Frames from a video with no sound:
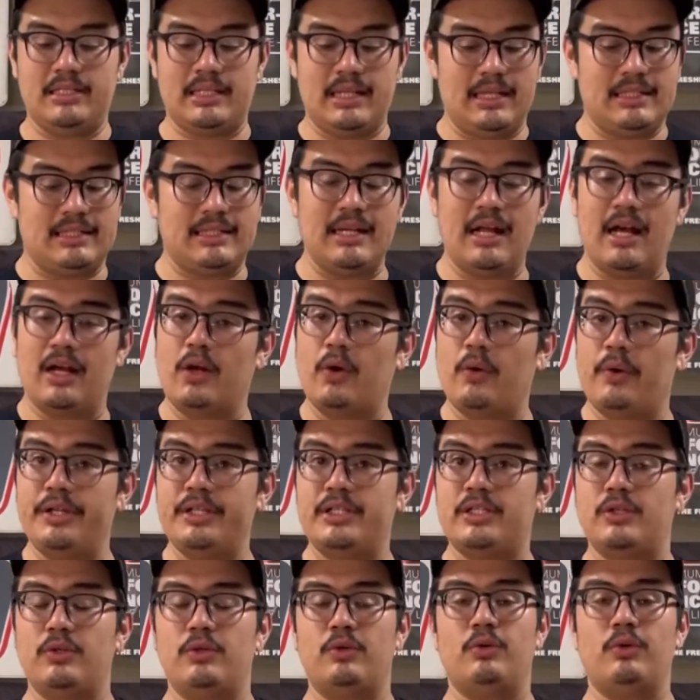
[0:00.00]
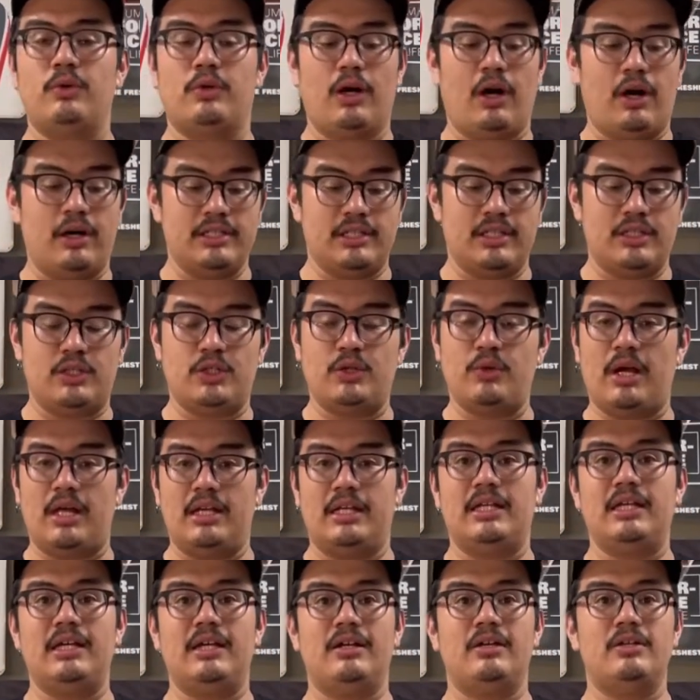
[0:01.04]
It's not going to cause it to
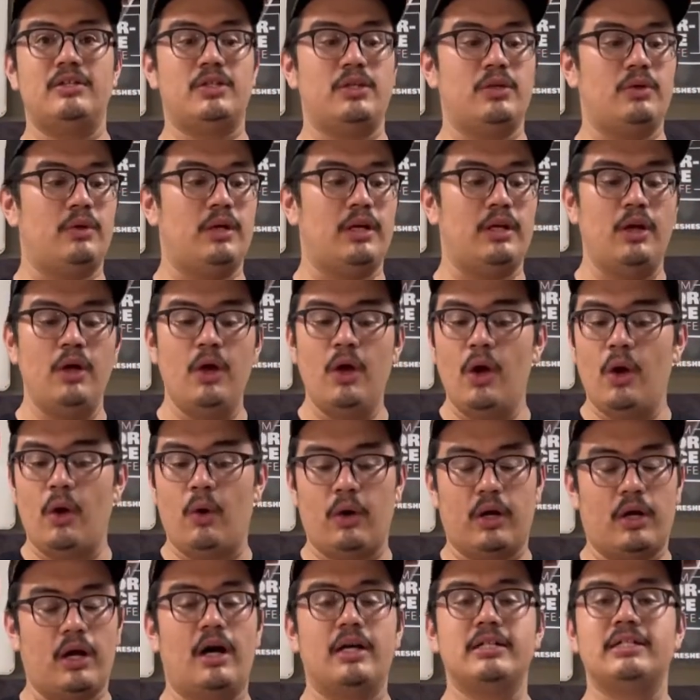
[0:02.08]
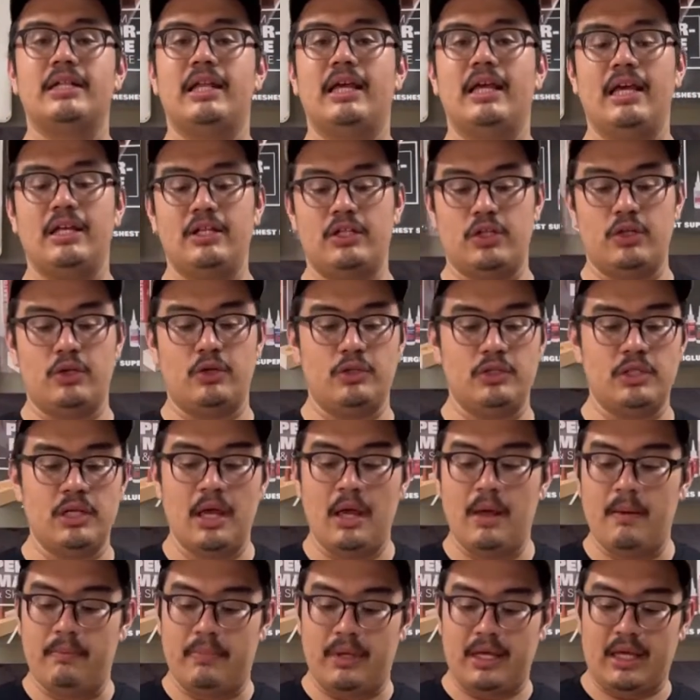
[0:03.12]
adhere to it or cause any issues,
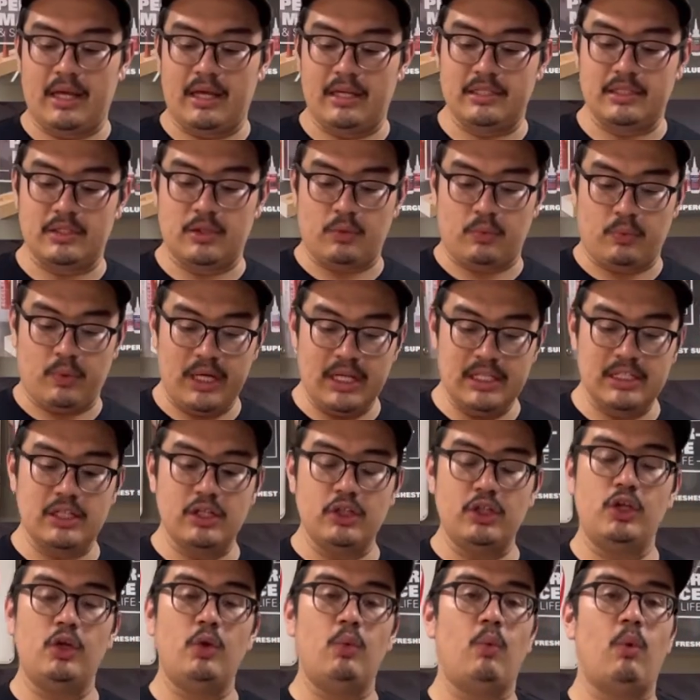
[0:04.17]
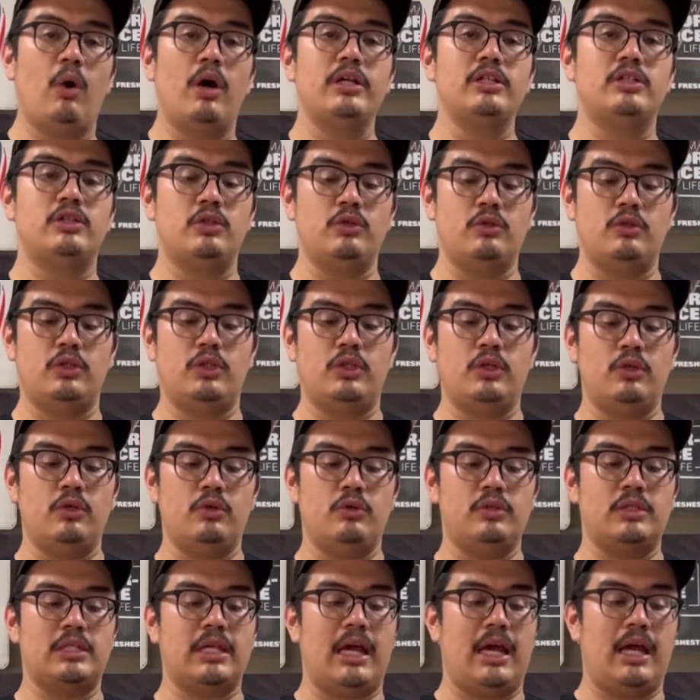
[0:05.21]
because the reason you want to
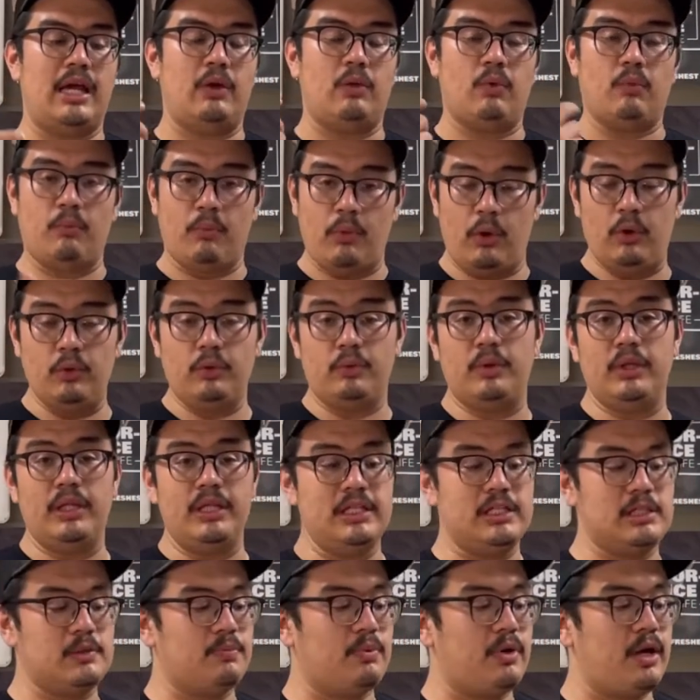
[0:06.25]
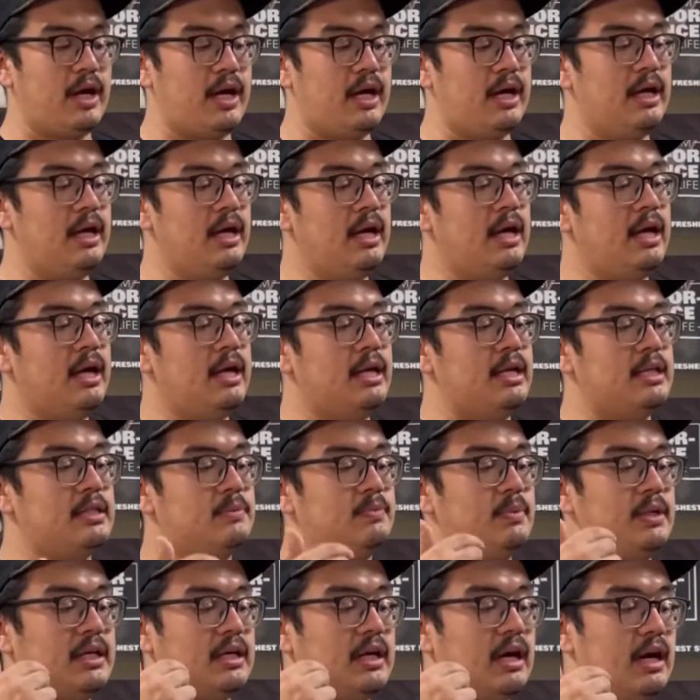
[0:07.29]
use a mold release spray is
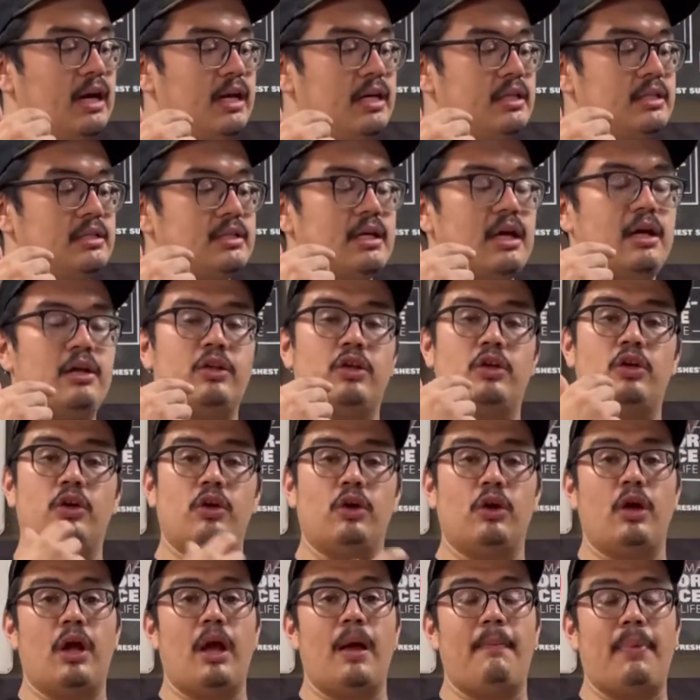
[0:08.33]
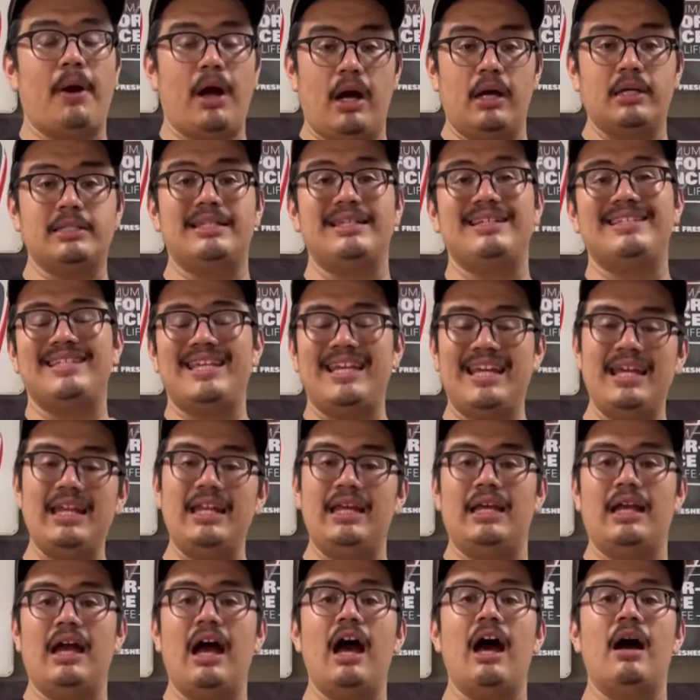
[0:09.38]
because your epoxy is
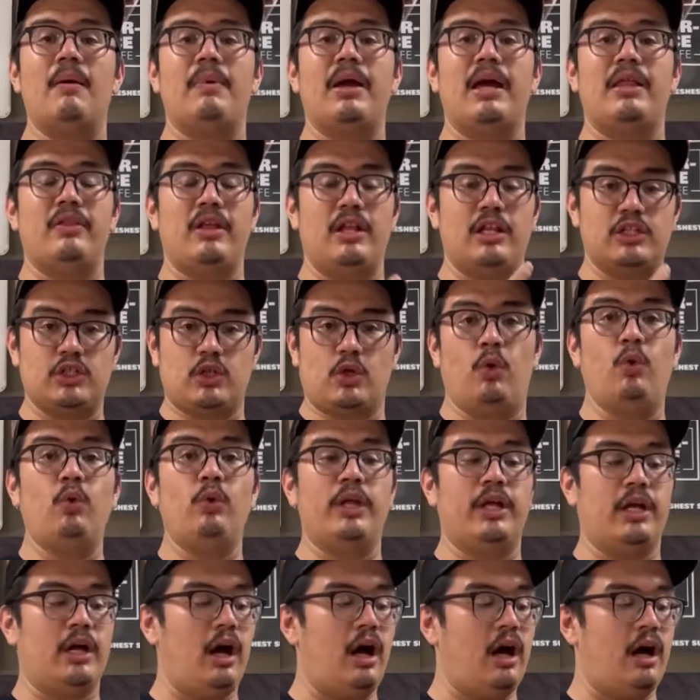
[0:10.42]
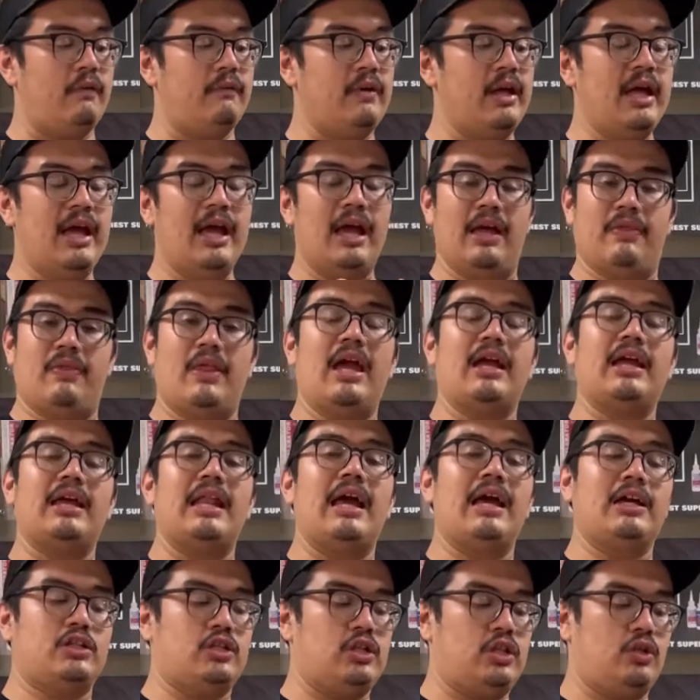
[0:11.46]
heating up and then it's cooling off, and that can
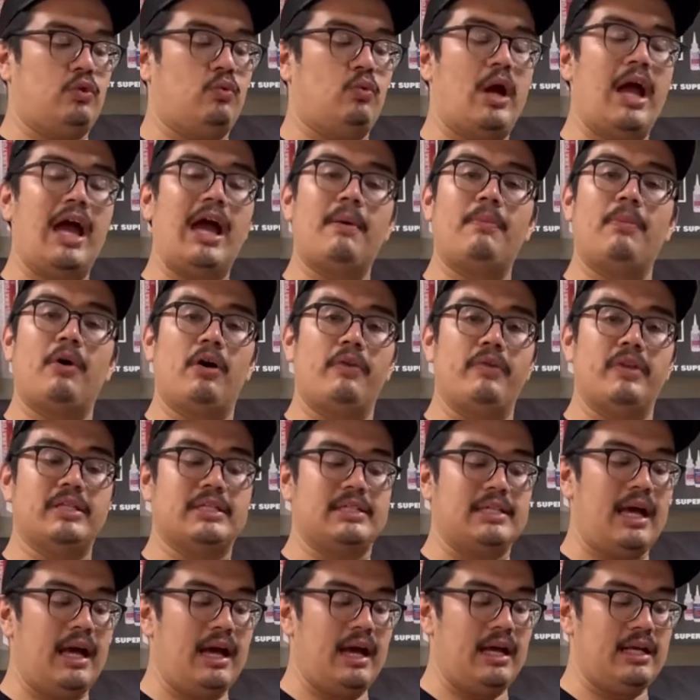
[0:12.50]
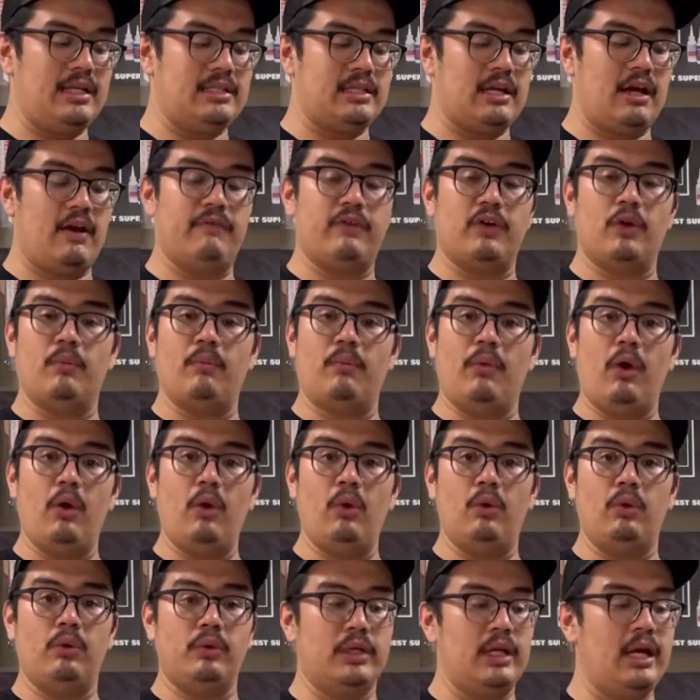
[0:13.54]
actually grab on the sides of your
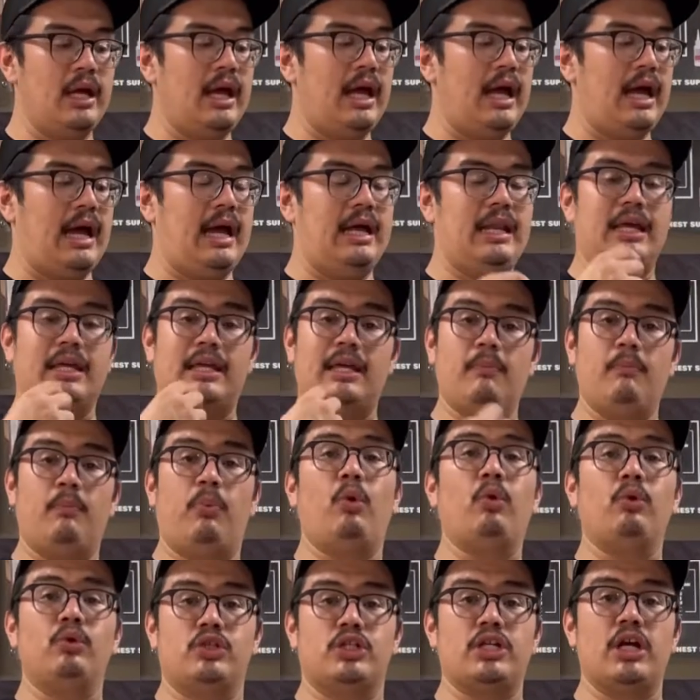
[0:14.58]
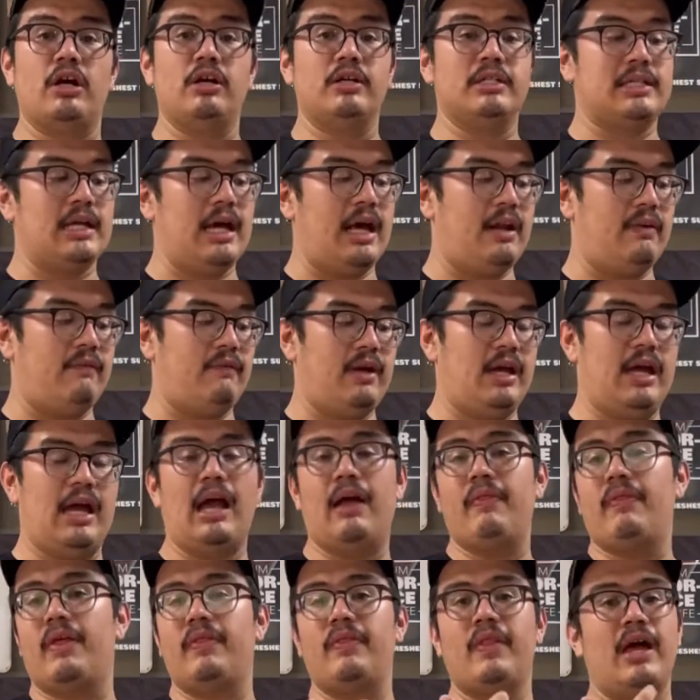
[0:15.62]
mold and it can pull chunks out of it,
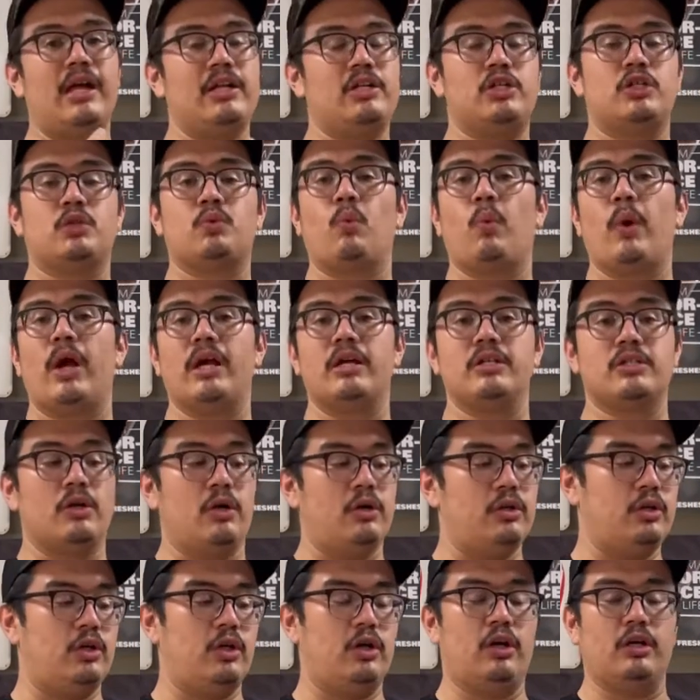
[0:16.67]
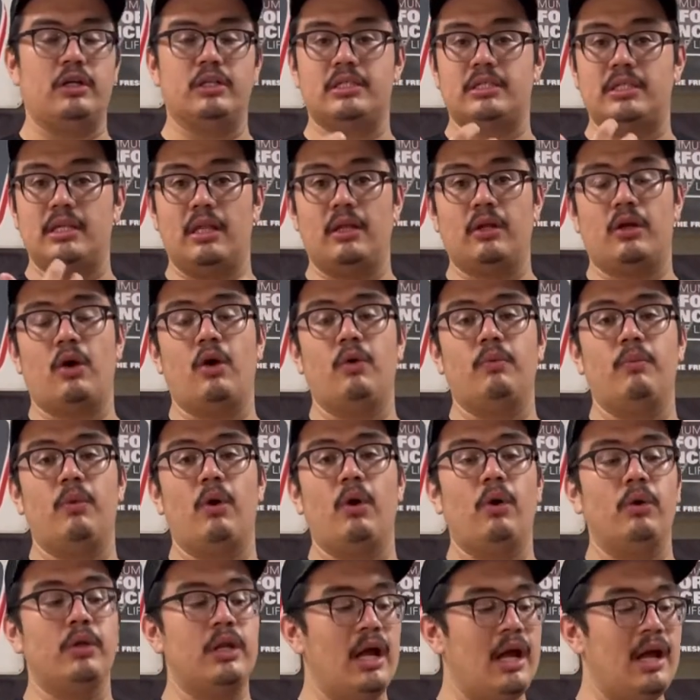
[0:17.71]
and then that just wears on your silicone
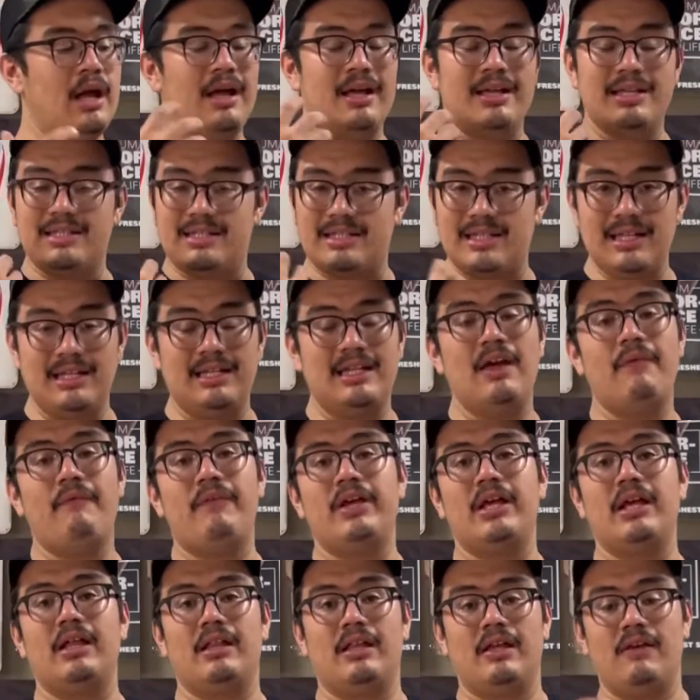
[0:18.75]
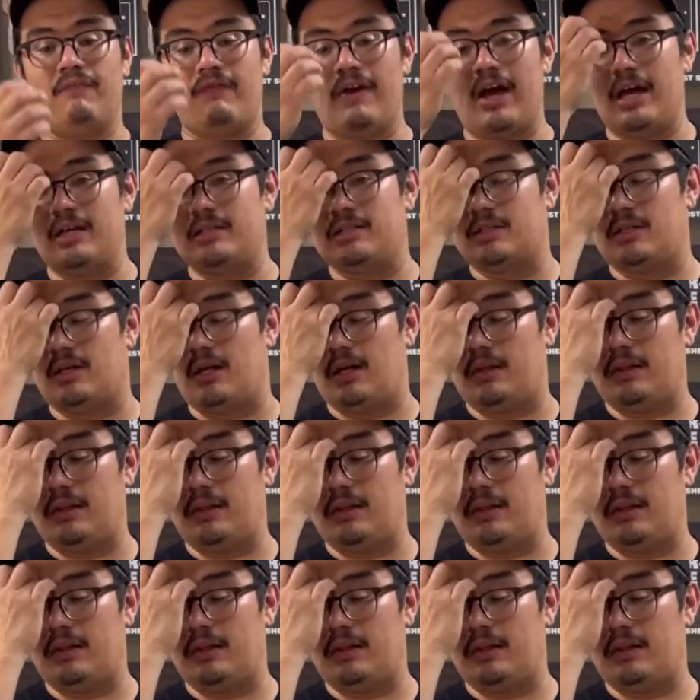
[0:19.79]
mold significantly faster.